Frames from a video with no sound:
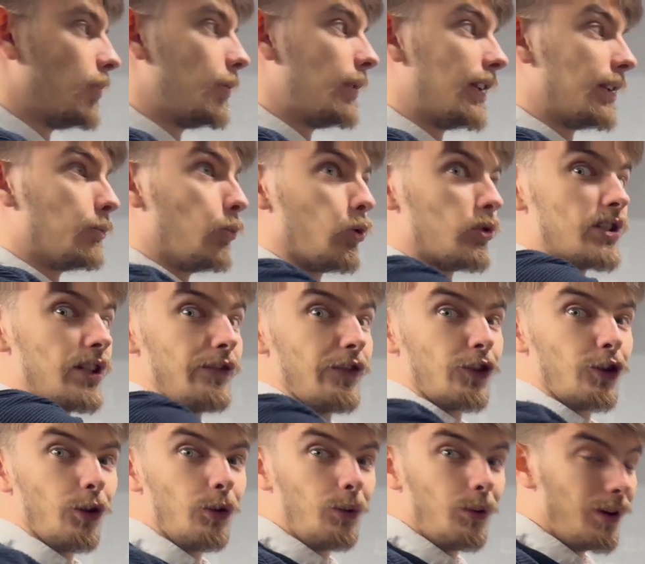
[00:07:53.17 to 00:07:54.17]
being more
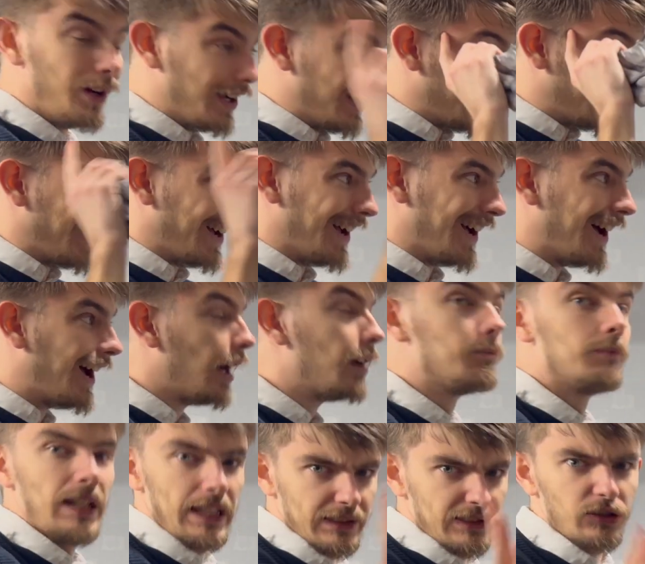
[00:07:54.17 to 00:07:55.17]
difficult,
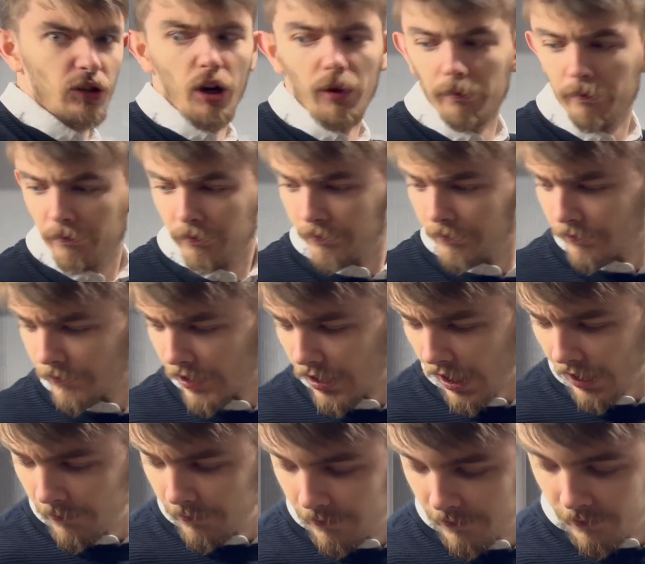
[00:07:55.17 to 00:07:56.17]
it's not, okay?